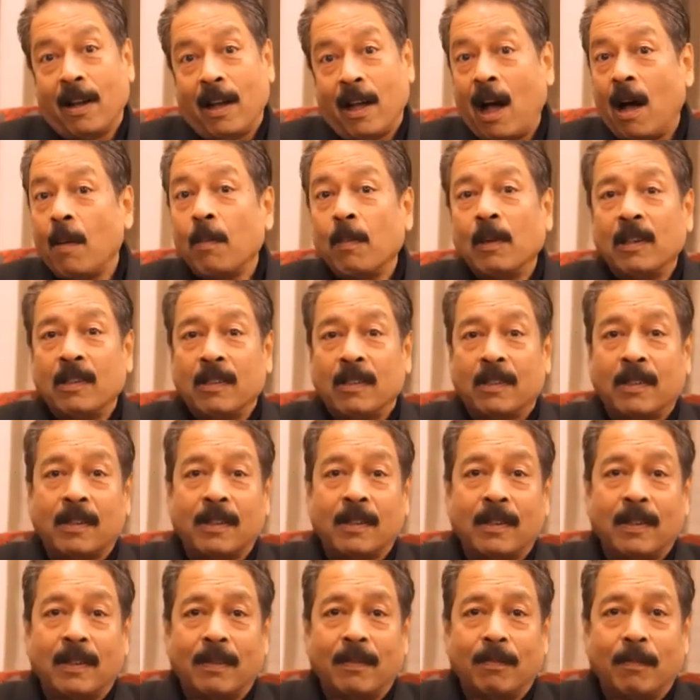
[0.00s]

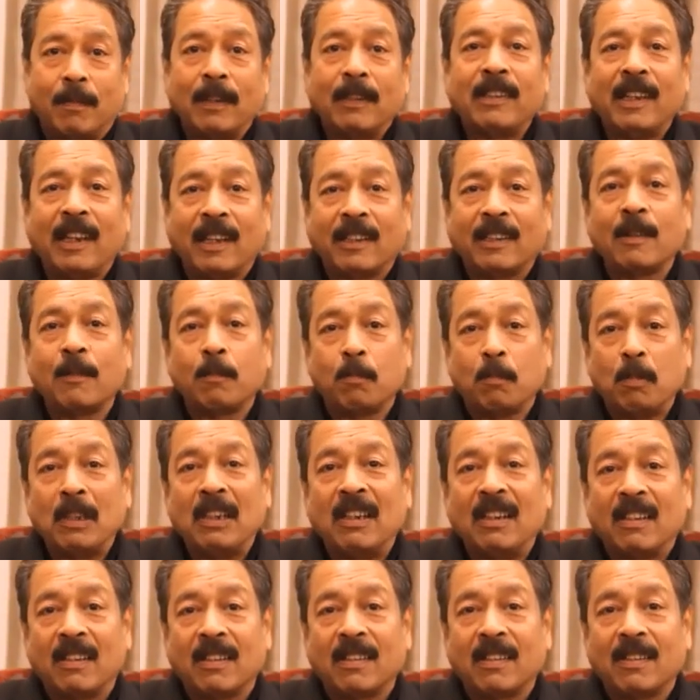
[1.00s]
almonds, but take some
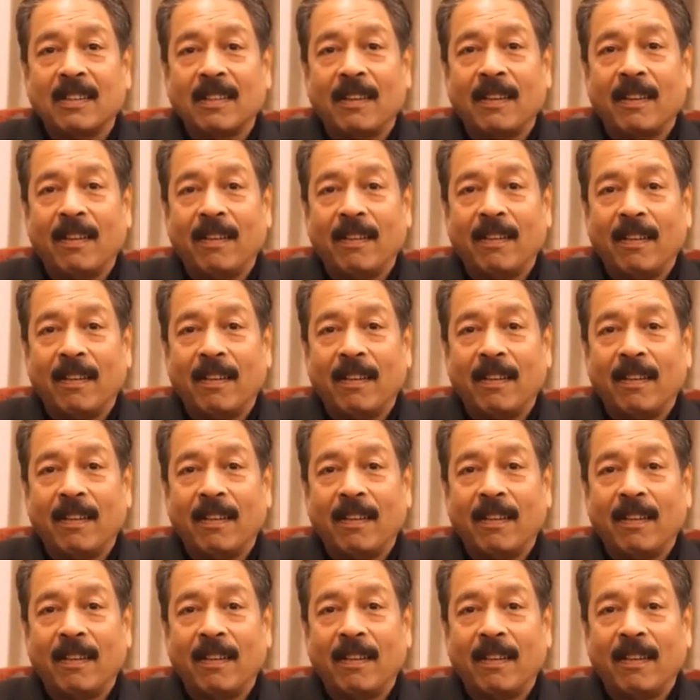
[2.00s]
peanuts.